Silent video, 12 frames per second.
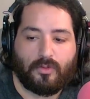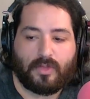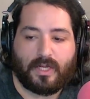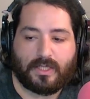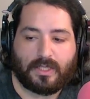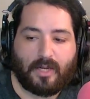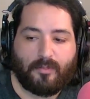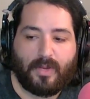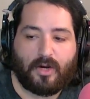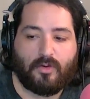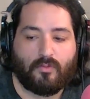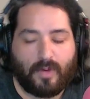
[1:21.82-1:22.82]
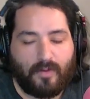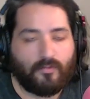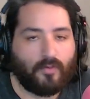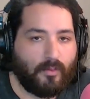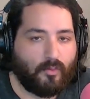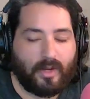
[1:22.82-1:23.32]
things like better
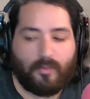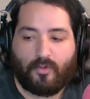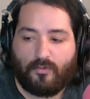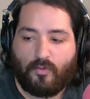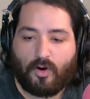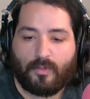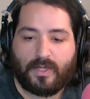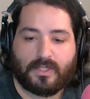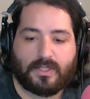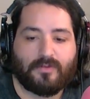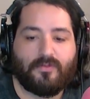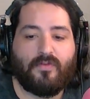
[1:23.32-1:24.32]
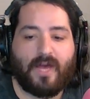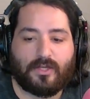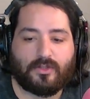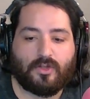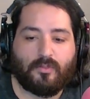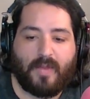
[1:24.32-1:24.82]
frame rate performance,
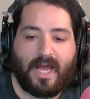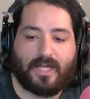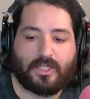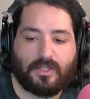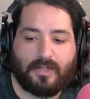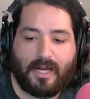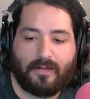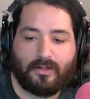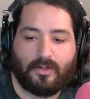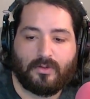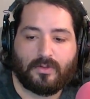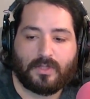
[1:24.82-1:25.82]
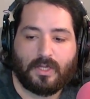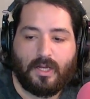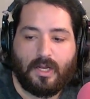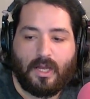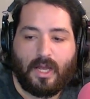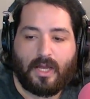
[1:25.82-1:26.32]
faster patch downloads,
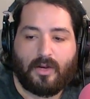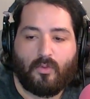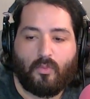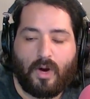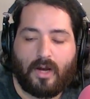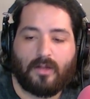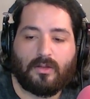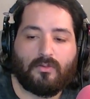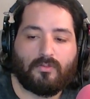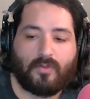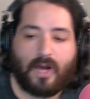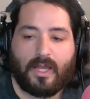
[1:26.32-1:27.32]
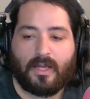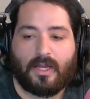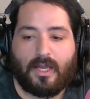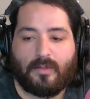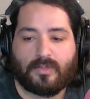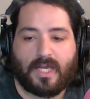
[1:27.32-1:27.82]
and while Riot
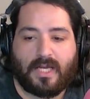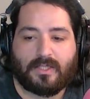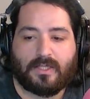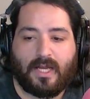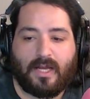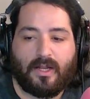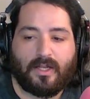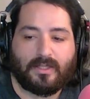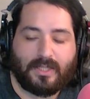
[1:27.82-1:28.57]
Games hasn't really